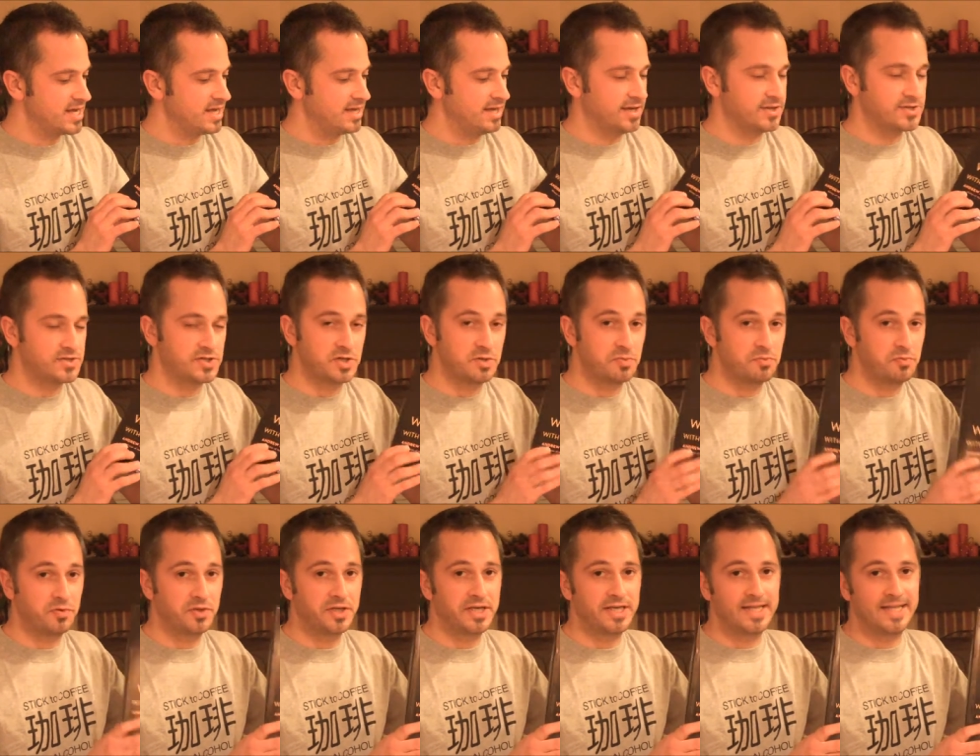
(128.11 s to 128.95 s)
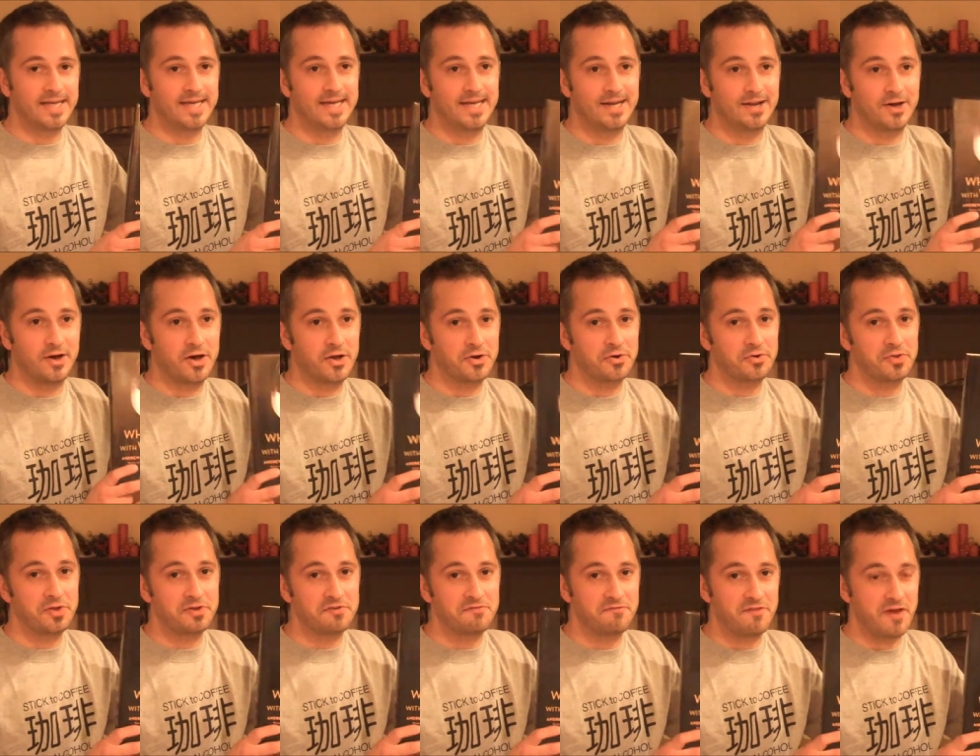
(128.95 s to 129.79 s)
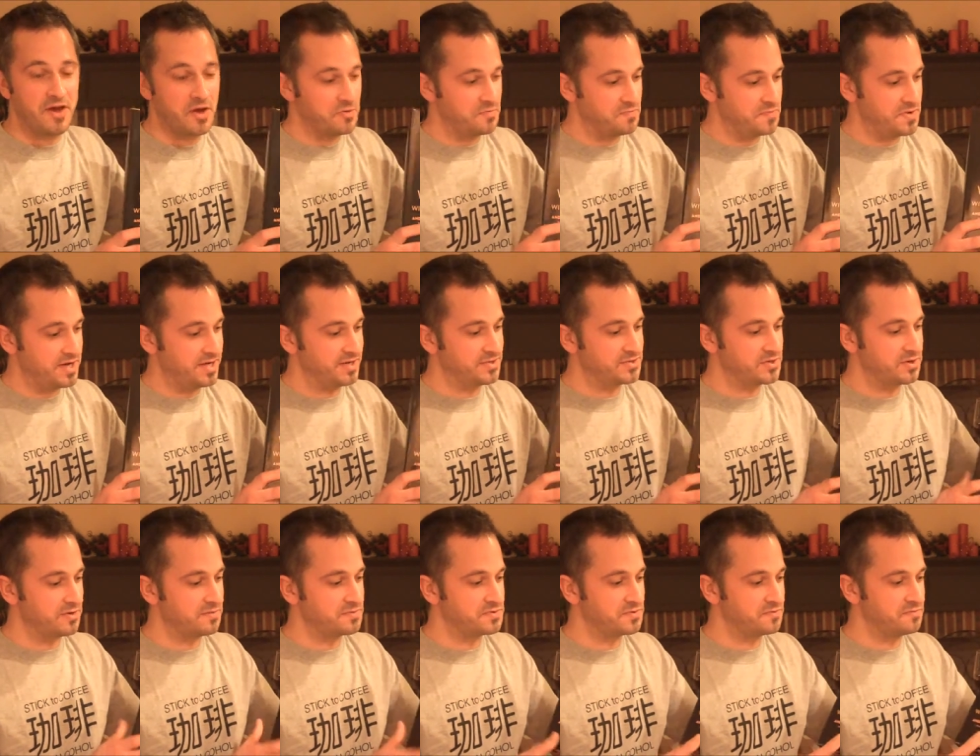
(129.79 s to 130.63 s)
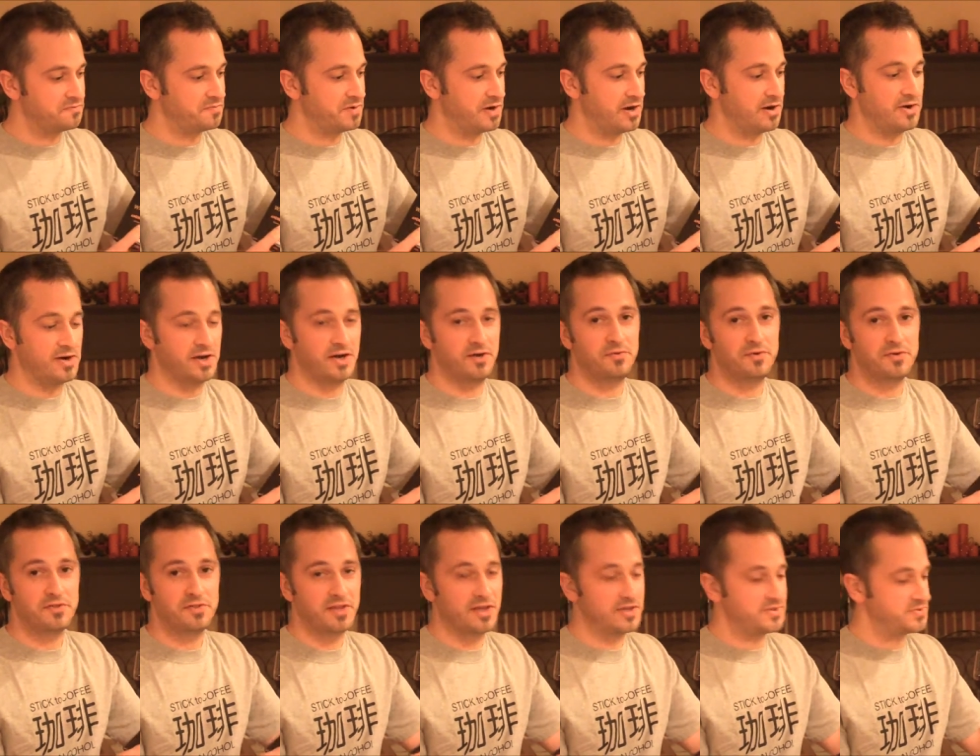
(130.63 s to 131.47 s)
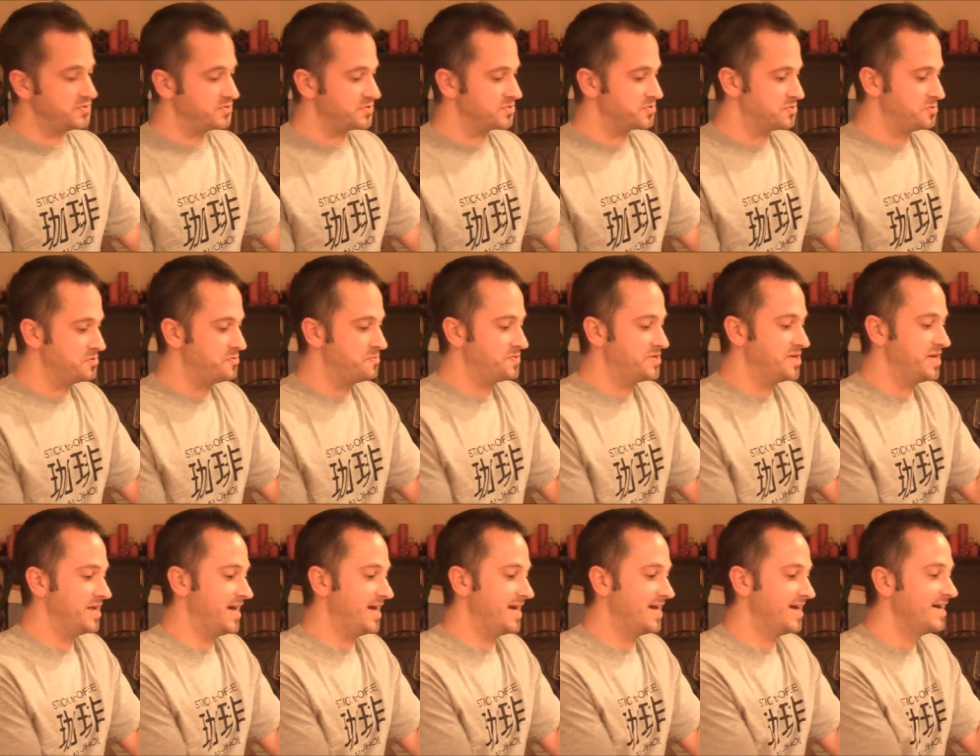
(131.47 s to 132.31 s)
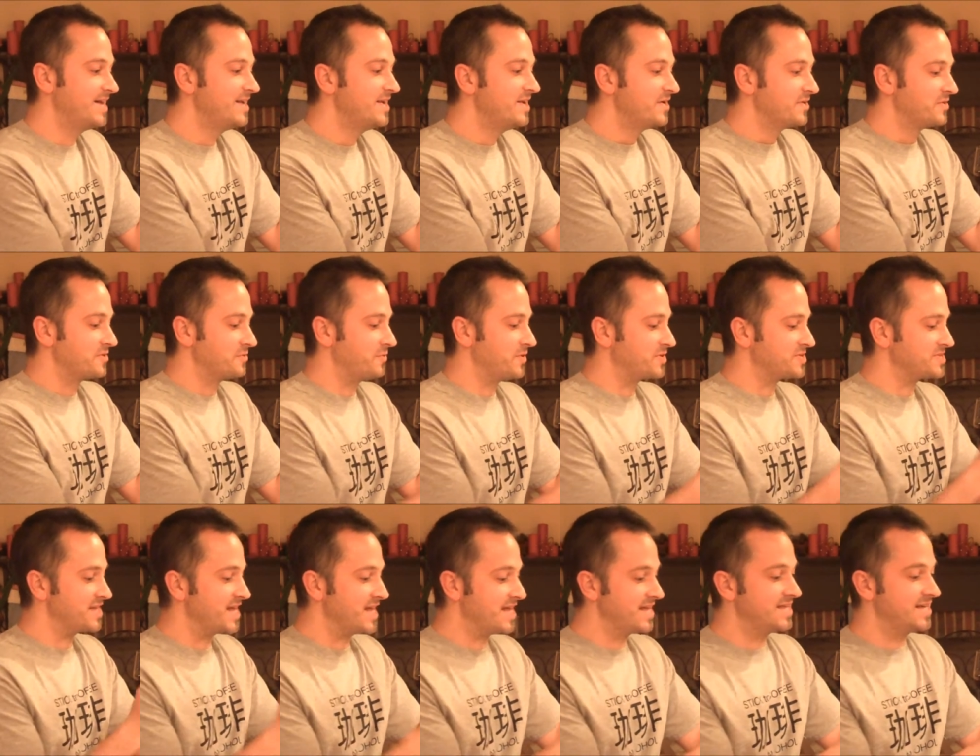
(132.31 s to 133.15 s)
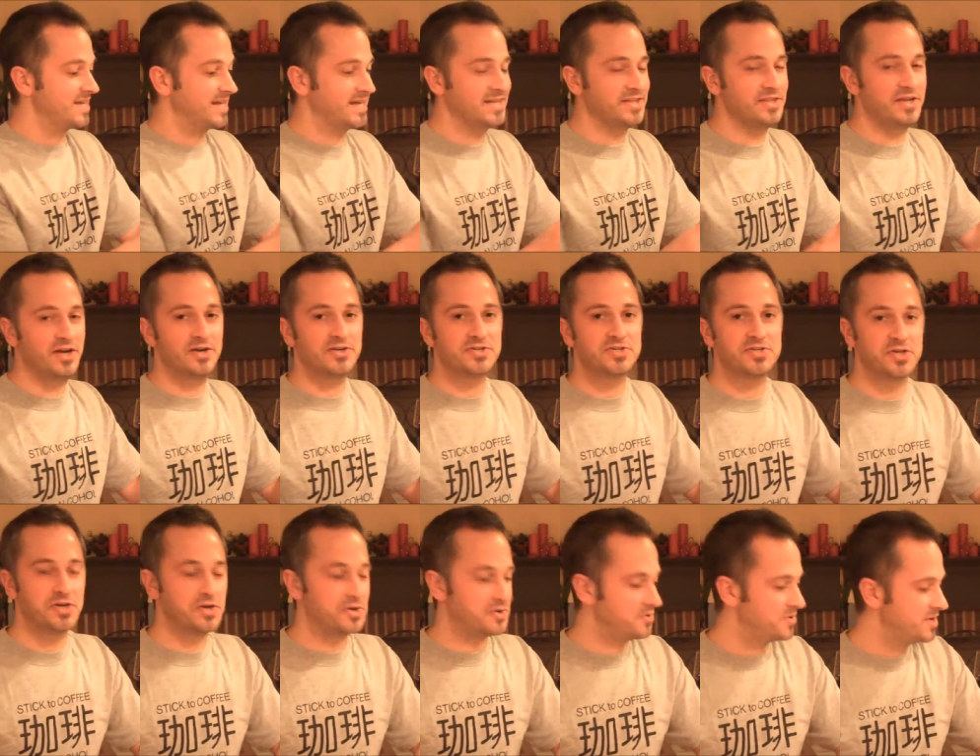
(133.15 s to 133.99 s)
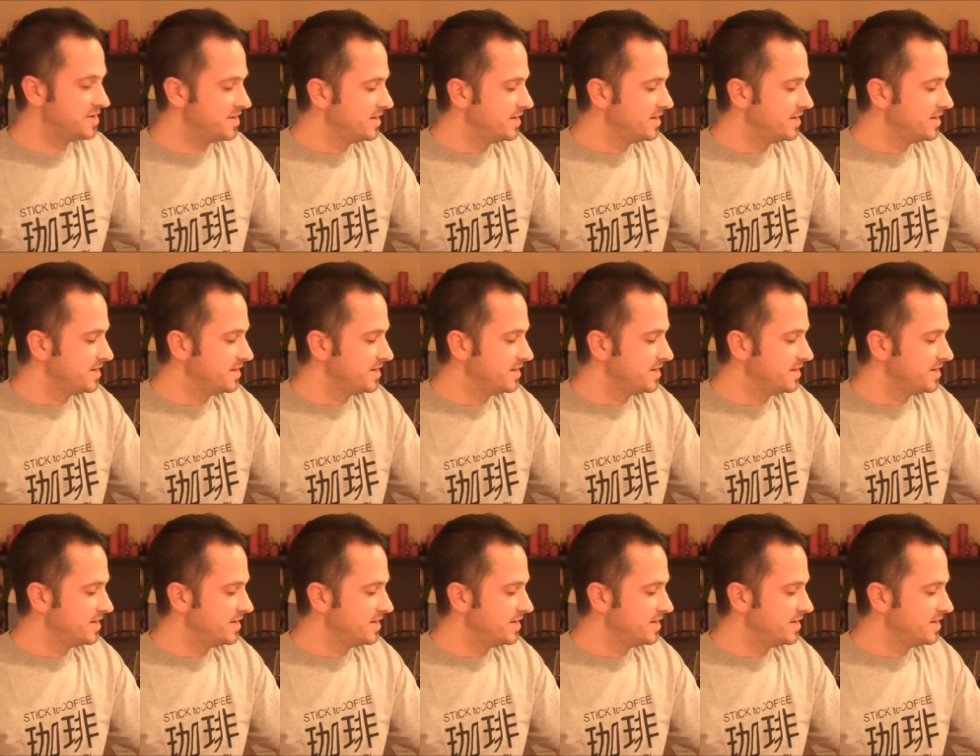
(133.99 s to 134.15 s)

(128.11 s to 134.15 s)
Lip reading: it's completely and utterly failed me in terms of pairing with lentil soup today. There wasn't anything in there. So